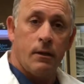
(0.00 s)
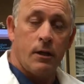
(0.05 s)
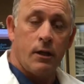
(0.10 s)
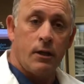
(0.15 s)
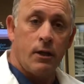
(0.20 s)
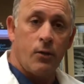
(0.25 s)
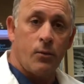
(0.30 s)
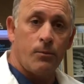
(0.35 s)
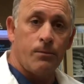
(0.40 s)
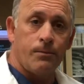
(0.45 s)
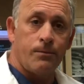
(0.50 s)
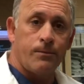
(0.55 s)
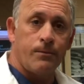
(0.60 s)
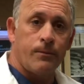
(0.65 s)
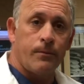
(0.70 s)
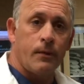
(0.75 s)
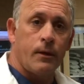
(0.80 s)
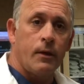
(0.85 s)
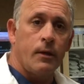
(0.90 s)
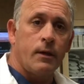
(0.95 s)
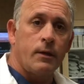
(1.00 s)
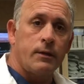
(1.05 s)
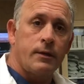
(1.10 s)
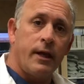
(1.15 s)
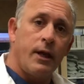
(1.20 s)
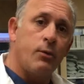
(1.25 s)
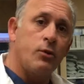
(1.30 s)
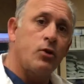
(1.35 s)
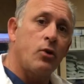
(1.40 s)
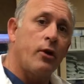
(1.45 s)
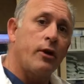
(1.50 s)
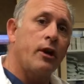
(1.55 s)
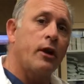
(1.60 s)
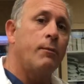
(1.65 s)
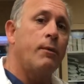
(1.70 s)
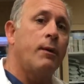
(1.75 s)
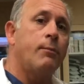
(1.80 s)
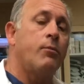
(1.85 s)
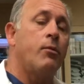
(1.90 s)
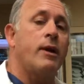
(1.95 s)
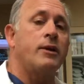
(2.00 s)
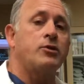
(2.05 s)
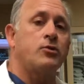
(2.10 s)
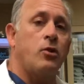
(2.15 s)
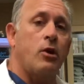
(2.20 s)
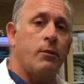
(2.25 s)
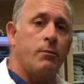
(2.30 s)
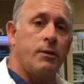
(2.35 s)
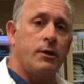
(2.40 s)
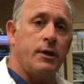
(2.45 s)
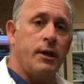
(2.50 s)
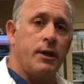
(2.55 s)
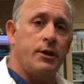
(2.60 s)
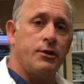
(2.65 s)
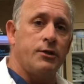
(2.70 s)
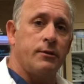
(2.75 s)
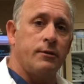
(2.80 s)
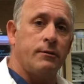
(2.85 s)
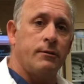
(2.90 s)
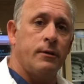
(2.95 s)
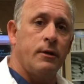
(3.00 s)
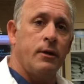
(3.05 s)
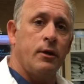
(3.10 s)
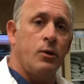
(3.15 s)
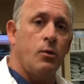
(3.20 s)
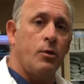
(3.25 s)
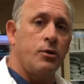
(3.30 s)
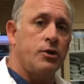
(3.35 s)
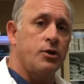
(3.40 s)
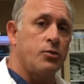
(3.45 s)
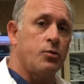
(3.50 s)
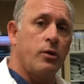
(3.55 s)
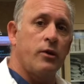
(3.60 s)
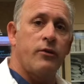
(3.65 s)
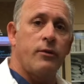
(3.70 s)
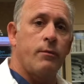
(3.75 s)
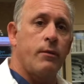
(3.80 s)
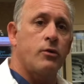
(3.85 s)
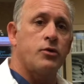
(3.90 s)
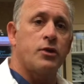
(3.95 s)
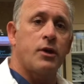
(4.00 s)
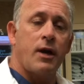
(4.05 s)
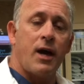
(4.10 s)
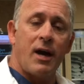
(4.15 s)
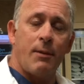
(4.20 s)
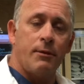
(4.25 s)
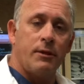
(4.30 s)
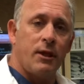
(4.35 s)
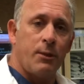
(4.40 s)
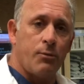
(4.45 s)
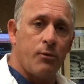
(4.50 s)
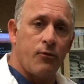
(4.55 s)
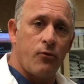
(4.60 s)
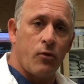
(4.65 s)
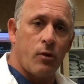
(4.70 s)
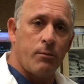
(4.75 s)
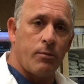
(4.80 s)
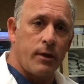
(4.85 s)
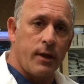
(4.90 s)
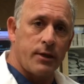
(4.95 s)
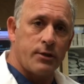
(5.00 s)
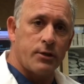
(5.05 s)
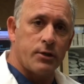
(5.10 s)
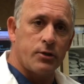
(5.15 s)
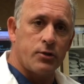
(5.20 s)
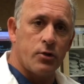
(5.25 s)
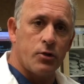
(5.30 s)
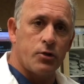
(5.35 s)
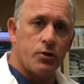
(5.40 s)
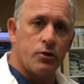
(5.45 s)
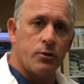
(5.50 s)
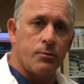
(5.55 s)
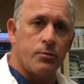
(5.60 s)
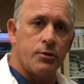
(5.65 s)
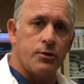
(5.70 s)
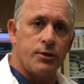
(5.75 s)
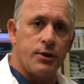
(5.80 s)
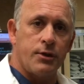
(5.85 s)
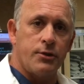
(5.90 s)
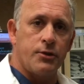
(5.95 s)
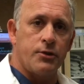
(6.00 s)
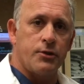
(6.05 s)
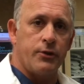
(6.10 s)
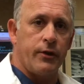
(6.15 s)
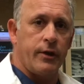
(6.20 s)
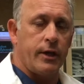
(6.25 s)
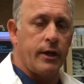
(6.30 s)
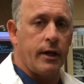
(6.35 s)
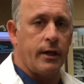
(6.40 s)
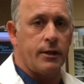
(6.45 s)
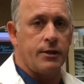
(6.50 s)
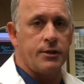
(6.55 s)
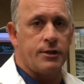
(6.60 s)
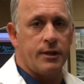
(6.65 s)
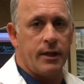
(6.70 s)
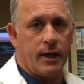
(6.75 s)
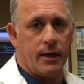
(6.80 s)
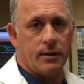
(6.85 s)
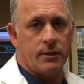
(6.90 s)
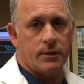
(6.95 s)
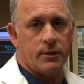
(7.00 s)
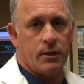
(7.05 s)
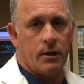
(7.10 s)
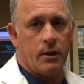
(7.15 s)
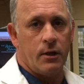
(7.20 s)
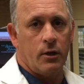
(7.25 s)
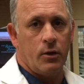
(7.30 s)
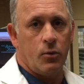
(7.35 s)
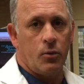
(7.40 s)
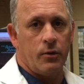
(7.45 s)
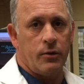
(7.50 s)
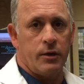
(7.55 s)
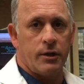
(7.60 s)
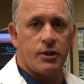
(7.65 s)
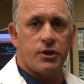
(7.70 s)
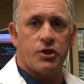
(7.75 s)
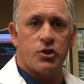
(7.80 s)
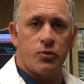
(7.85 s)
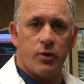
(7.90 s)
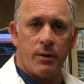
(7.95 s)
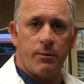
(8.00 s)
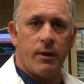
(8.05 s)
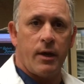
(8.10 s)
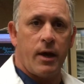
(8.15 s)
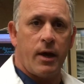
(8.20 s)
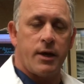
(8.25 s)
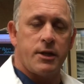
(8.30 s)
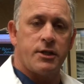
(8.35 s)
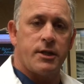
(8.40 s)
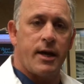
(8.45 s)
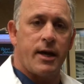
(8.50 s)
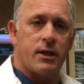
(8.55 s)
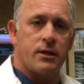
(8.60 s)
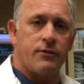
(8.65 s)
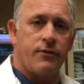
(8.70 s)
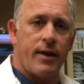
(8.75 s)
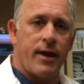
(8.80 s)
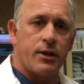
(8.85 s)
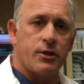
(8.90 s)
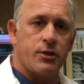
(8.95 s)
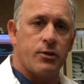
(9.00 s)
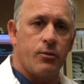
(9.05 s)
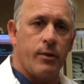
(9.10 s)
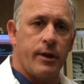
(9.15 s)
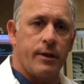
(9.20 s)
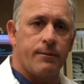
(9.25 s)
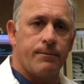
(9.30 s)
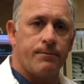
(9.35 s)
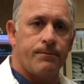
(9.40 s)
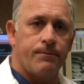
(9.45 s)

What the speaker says: Hello. Today we're talking about breast augmentation, which is one of the most commonly performed plastic surgical procedures in the United States with an extremely high satisfaction rate.